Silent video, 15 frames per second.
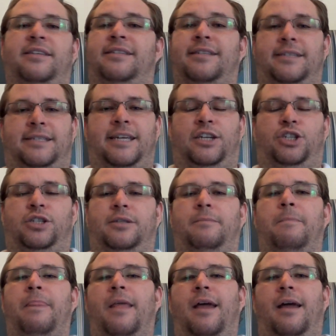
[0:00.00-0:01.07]
distinction.
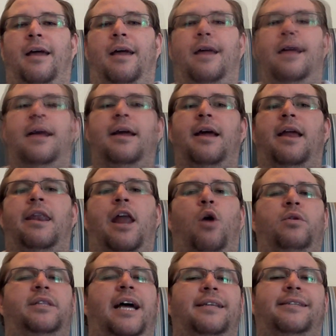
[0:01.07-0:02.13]

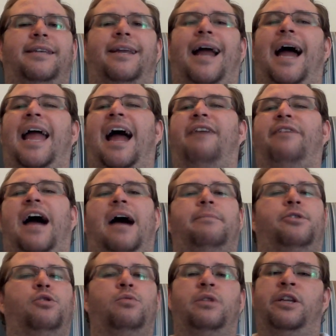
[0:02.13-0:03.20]
Now, with that said, I have
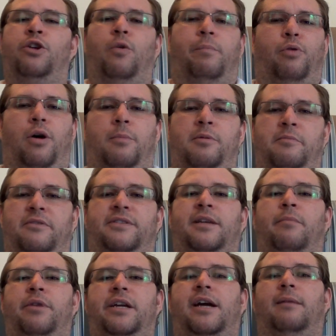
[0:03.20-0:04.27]
absolutely no problem if
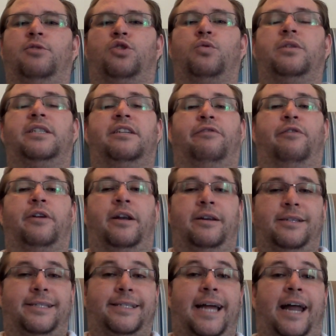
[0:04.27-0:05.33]
somebody comes to a different
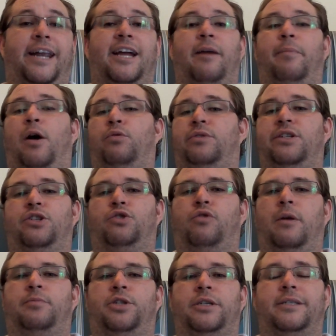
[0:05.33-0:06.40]
understanding about these
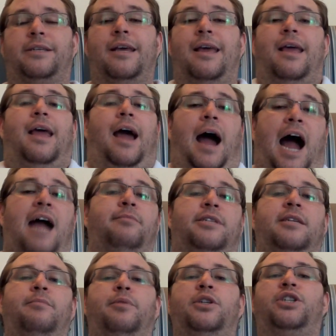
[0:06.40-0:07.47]
scriptures. I'm
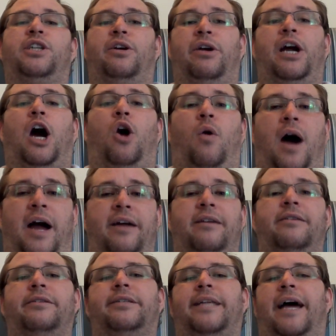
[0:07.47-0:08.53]
simply sharing how I
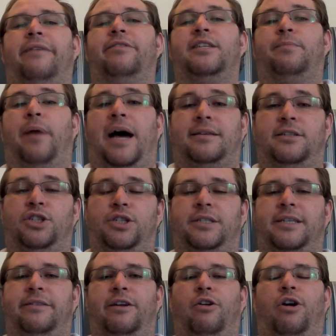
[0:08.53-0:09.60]
understand these
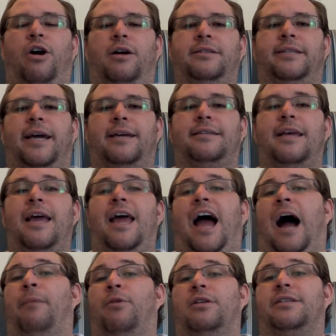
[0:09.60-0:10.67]
passages in their context.
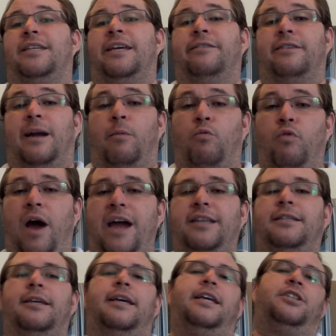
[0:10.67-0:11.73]
I'm not saying that I'm
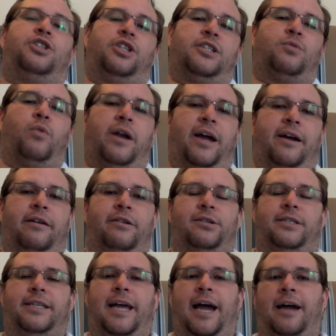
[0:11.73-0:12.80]
right, it's just what I
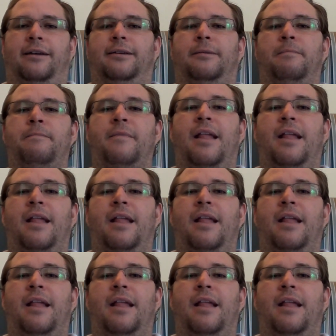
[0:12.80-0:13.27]
understand.